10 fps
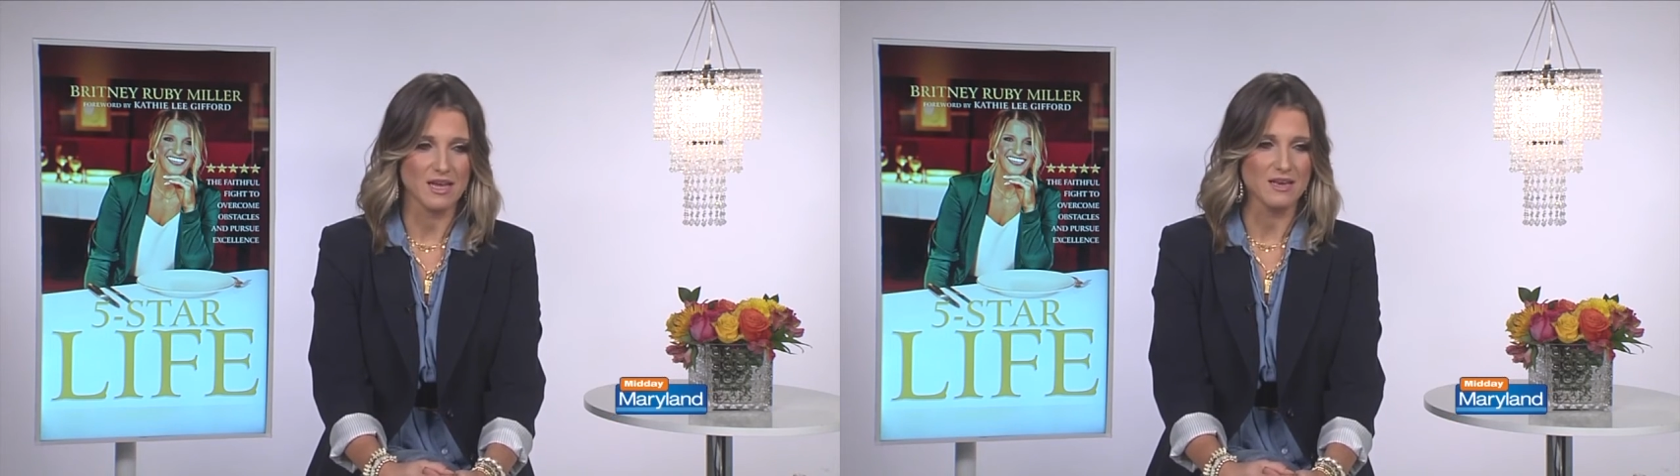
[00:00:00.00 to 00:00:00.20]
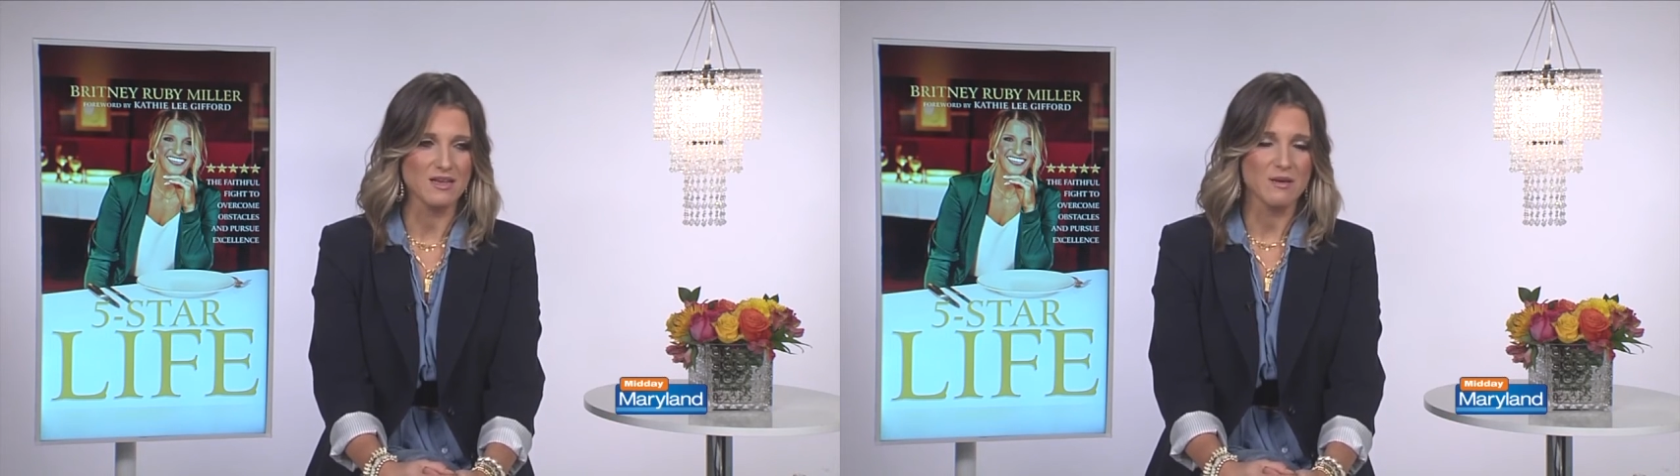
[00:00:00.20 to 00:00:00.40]

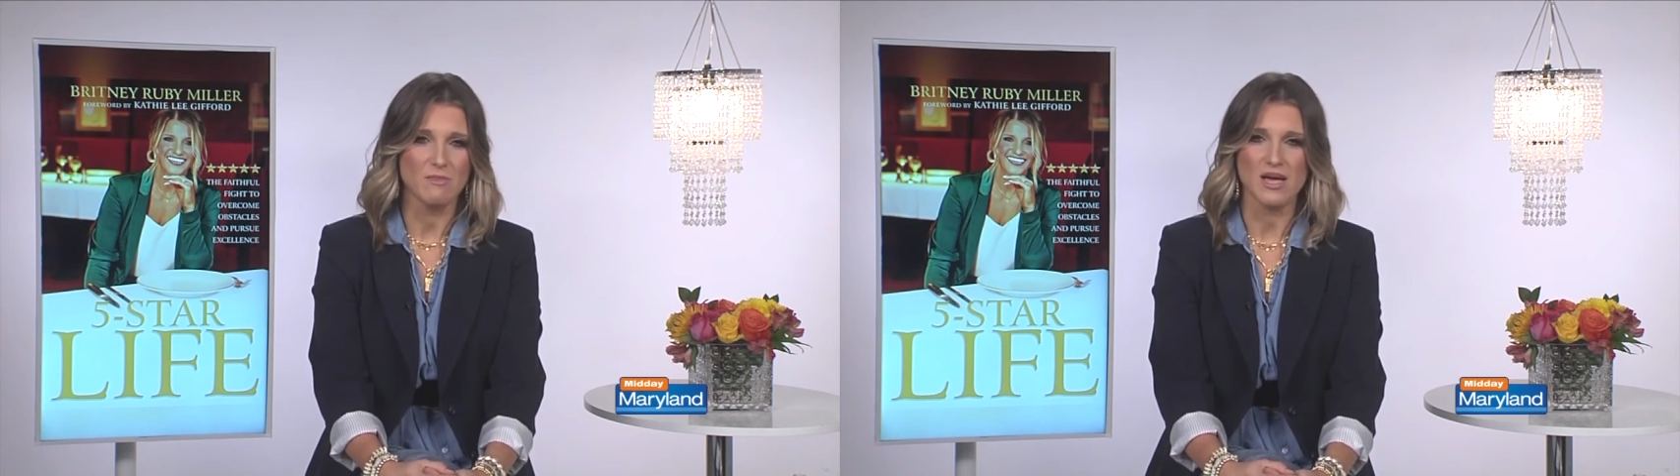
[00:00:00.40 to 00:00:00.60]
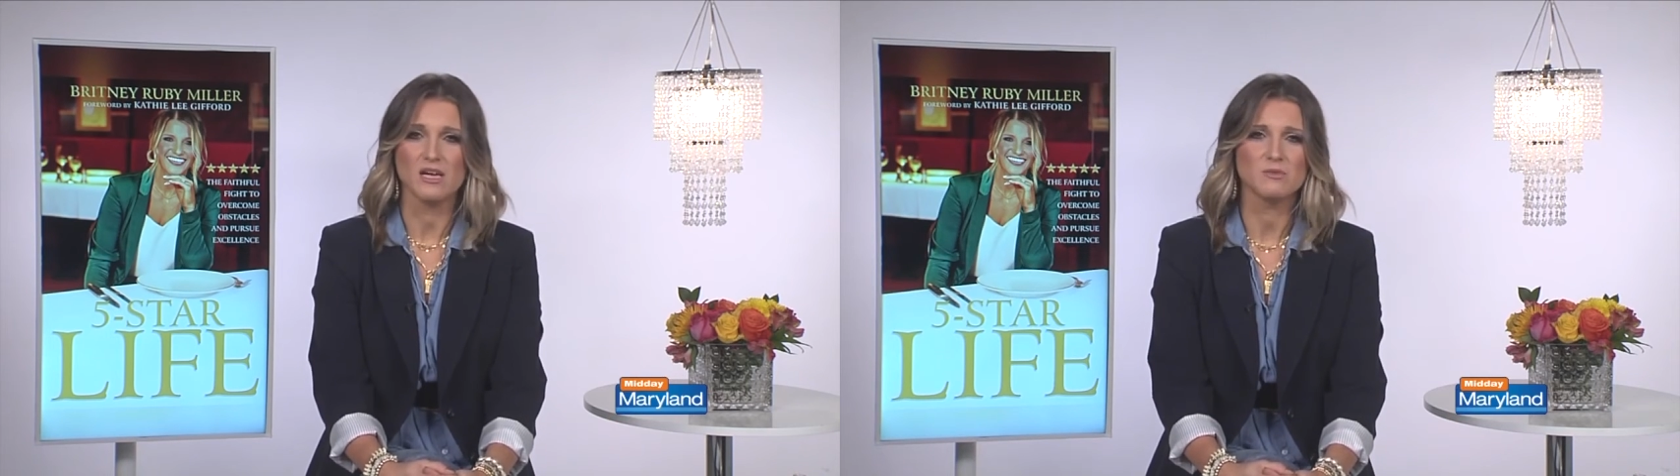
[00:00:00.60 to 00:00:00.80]
and
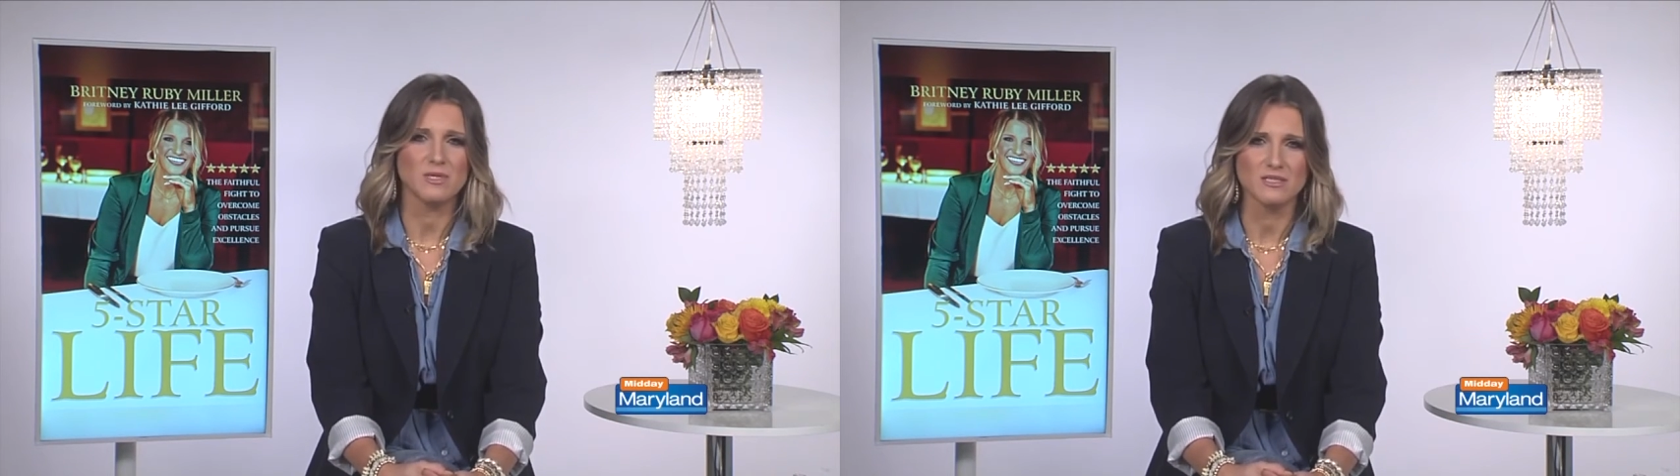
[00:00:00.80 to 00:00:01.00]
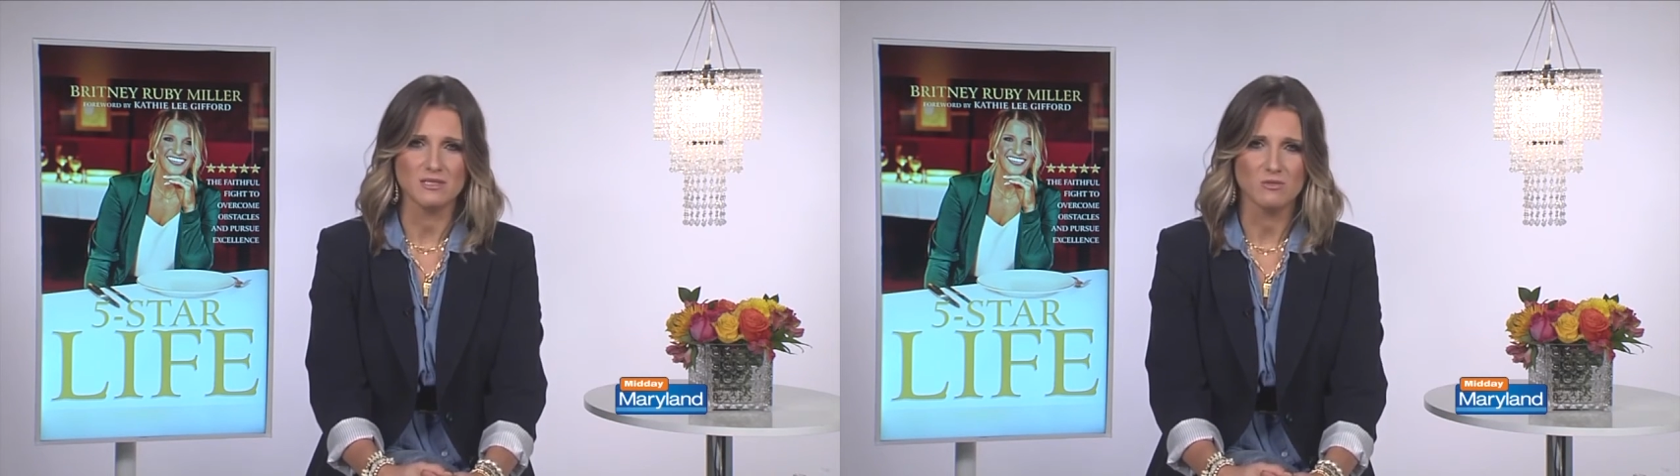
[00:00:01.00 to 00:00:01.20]
my
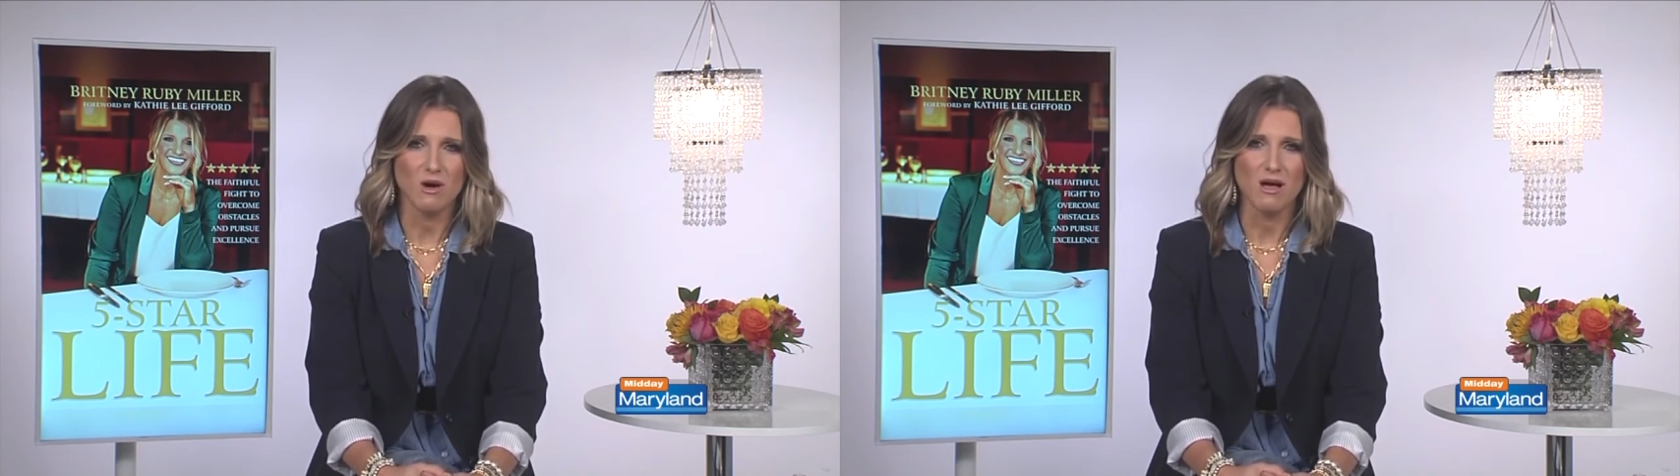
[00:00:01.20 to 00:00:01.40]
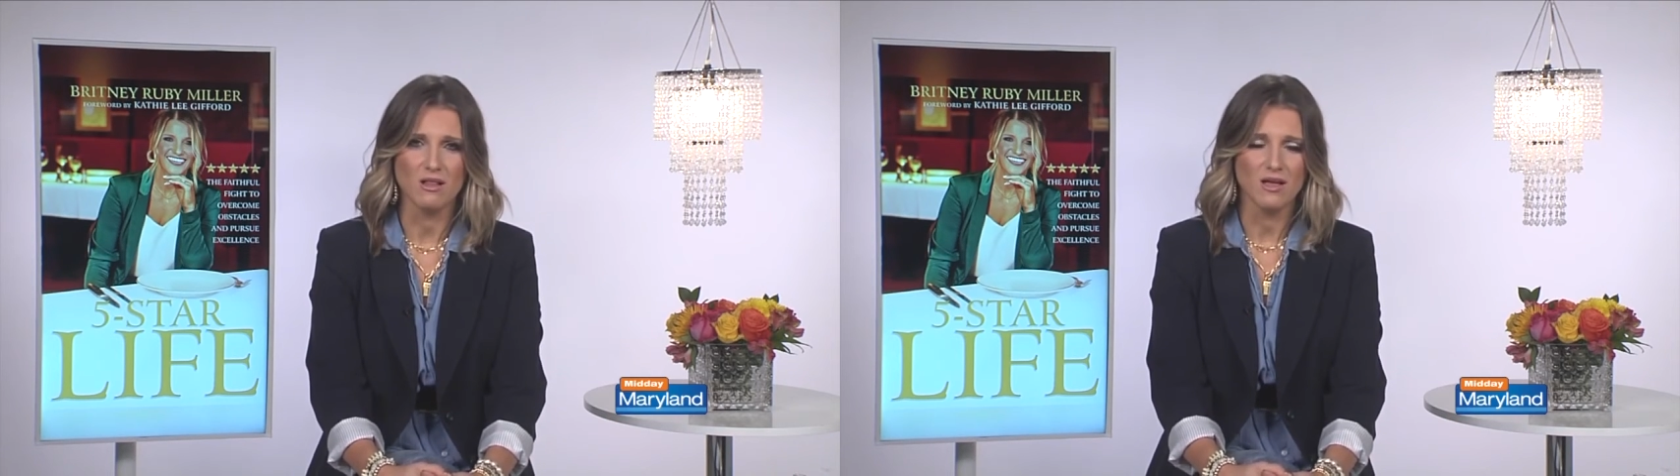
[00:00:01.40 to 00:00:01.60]
husband's as
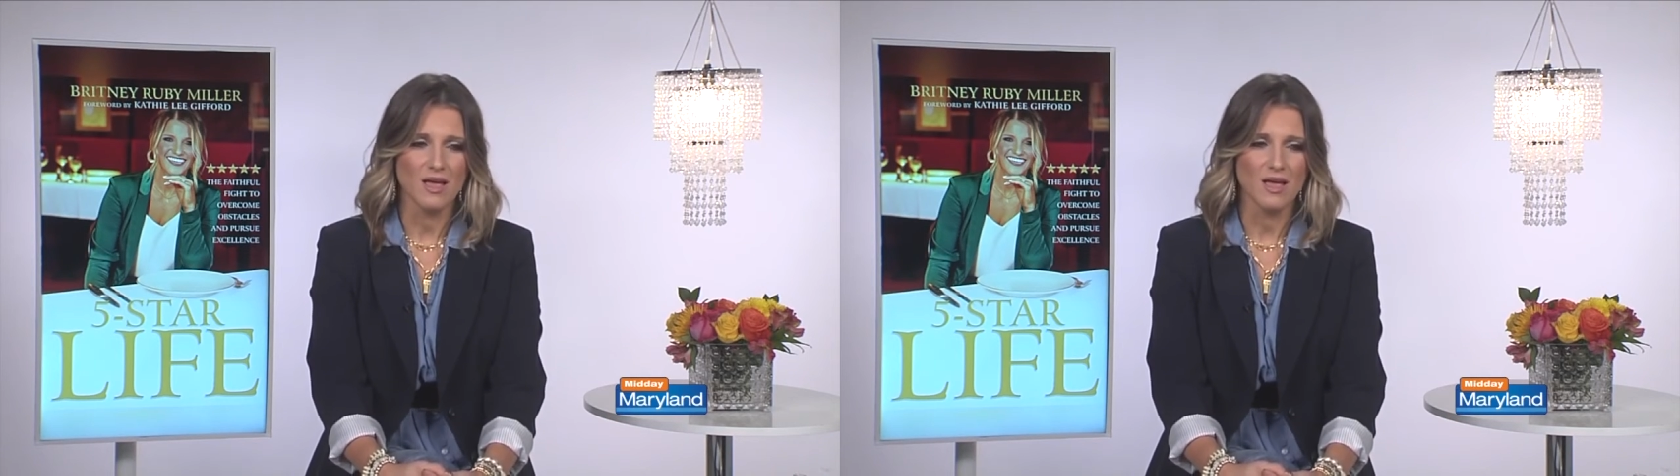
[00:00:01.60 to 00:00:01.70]
well,